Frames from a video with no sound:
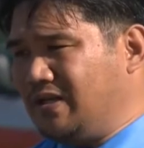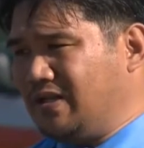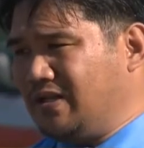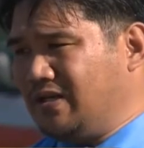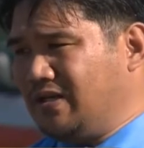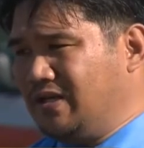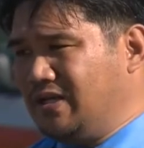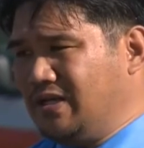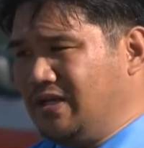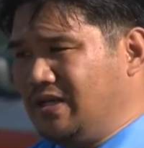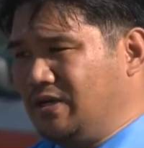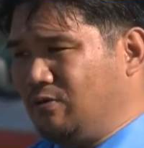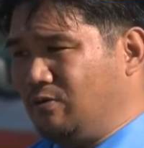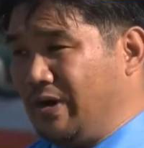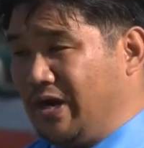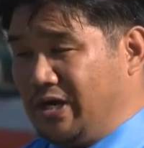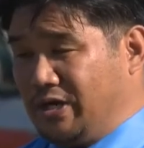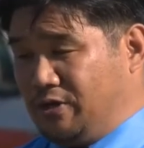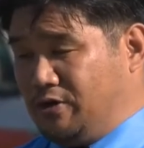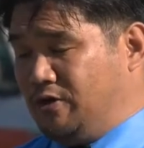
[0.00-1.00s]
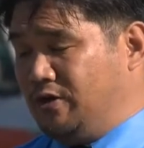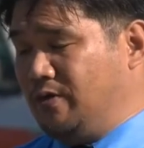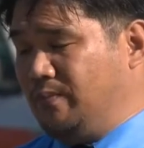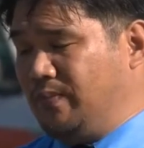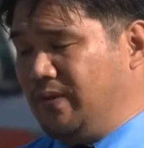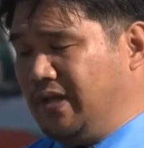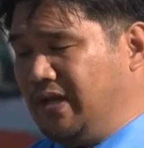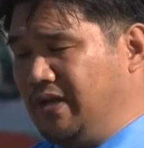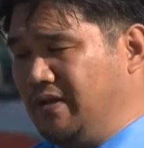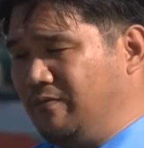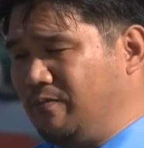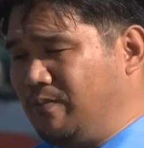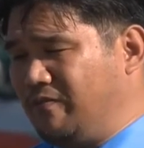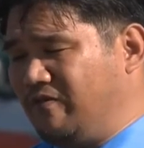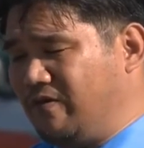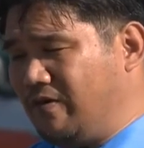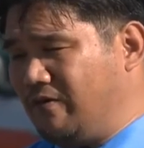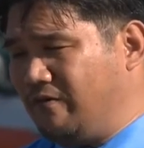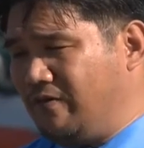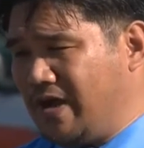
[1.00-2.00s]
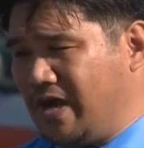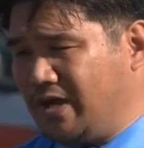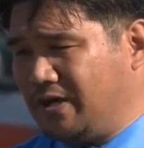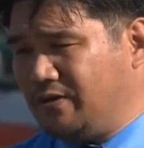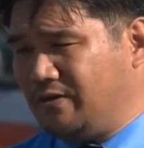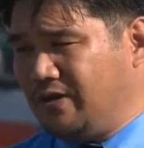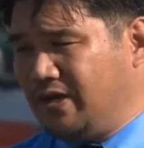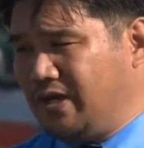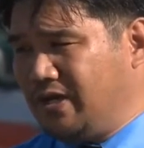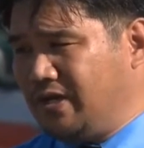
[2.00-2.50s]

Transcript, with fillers: Uh, rain could have played a, a, factor in